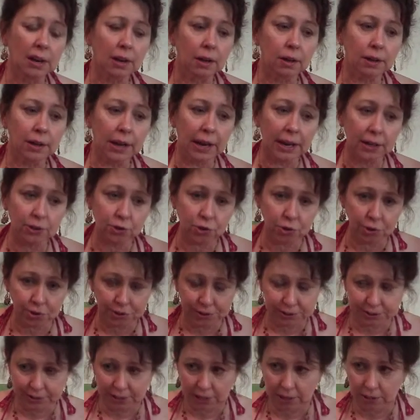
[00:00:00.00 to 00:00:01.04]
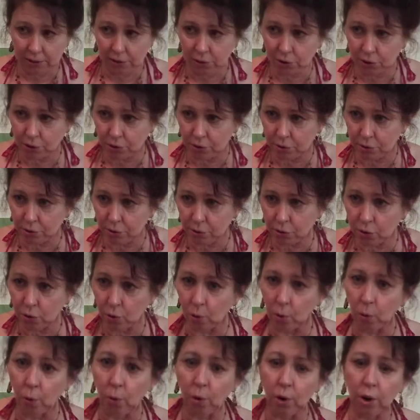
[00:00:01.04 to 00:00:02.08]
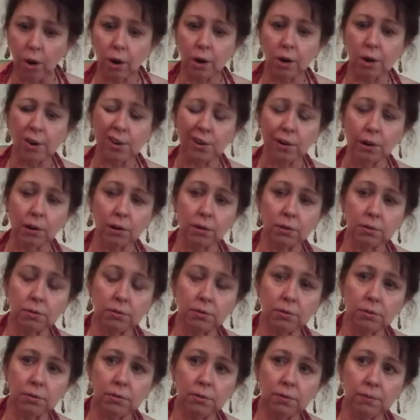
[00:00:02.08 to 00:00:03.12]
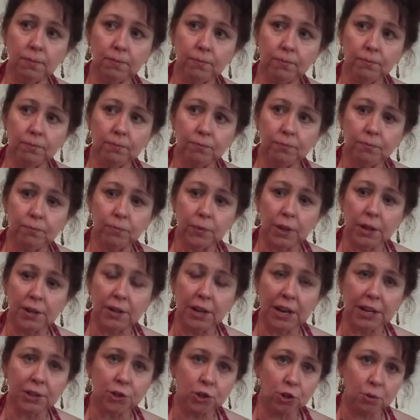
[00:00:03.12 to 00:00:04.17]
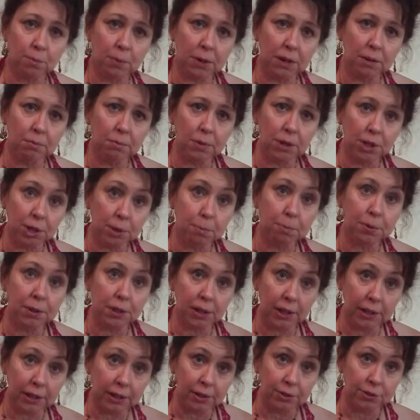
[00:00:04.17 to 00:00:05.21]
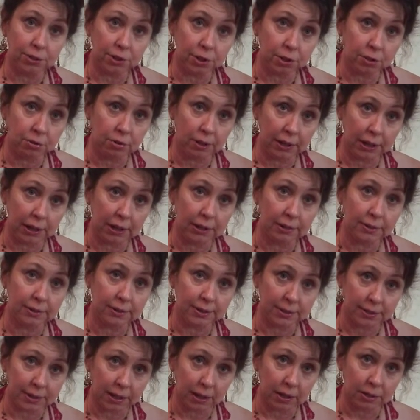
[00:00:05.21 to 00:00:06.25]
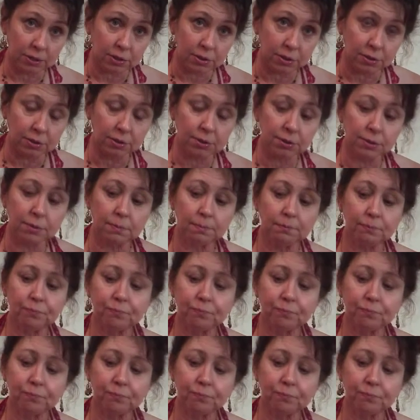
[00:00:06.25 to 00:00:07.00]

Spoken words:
natural disasters or nature being manipulated to create disasters.